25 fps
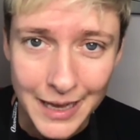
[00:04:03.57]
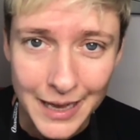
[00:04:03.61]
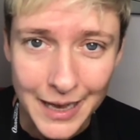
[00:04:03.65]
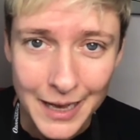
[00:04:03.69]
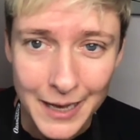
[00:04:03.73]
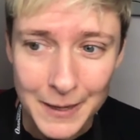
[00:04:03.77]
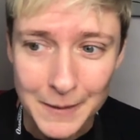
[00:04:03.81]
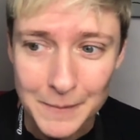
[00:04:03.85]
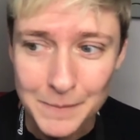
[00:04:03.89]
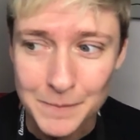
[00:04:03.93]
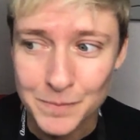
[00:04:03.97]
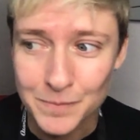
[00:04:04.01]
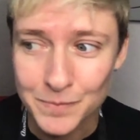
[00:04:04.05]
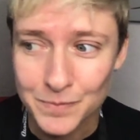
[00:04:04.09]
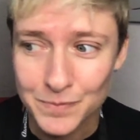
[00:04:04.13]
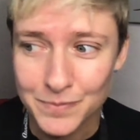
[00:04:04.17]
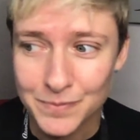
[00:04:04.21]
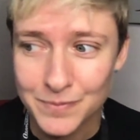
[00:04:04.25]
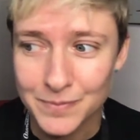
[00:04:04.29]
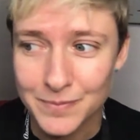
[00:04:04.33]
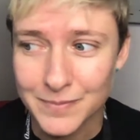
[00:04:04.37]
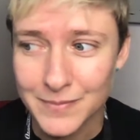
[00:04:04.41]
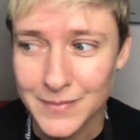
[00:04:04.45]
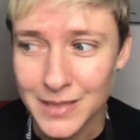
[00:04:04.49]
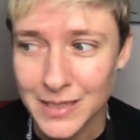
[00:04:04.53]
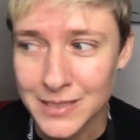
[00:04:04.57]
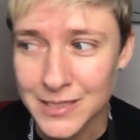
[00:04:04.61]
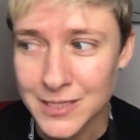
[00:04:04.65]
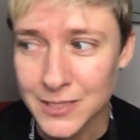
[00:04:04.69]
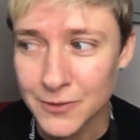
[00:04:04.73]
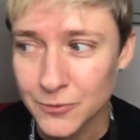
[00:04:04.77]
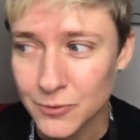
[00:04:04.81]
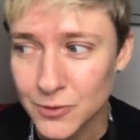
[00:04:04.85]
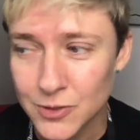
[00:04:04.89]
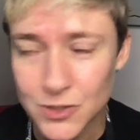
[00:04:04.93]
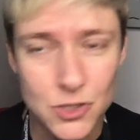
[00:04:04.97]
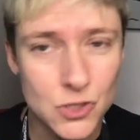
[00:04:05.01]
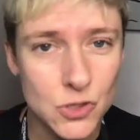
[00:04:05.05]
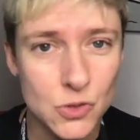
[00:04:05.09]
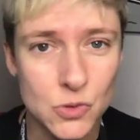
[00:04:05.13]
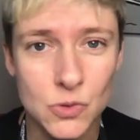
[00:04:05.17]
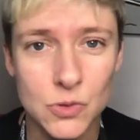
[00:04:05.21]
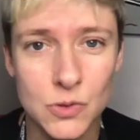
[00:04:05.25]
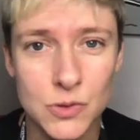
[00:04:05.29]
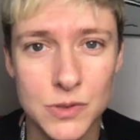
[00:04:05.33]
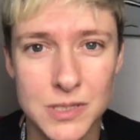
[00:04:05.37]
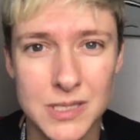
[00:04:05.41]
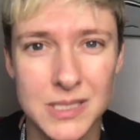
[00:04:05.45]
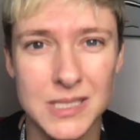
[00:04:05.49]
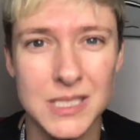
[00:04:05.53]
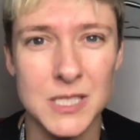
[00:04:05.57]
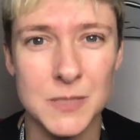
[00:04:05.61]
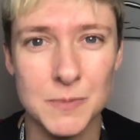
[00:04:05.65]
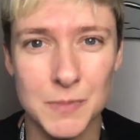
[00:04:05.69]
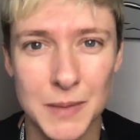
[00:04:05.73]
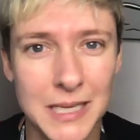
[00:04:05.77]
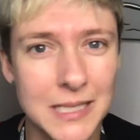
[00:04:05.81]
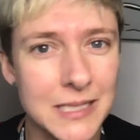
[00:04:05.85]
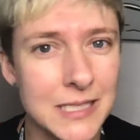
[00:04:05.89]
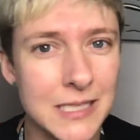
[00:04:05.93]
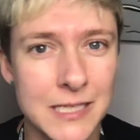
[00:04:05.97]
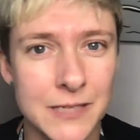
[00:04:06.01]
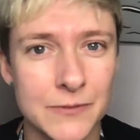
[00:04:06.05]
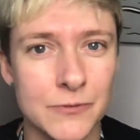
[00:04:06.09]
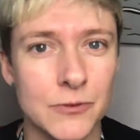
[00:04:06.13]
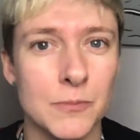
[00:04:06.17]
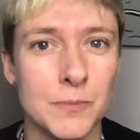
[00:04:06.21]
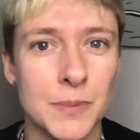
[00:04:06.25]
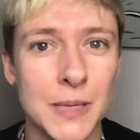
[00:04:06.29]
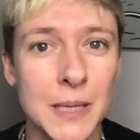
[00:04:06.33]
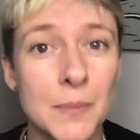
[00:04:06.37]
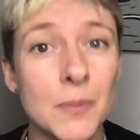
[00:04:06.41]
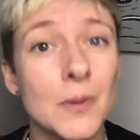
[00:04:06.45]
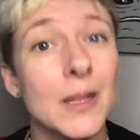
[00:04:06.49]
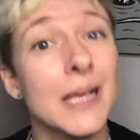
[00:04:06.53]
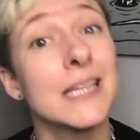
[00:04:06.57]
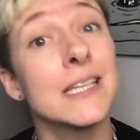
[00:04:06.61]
And different schools speak to different people,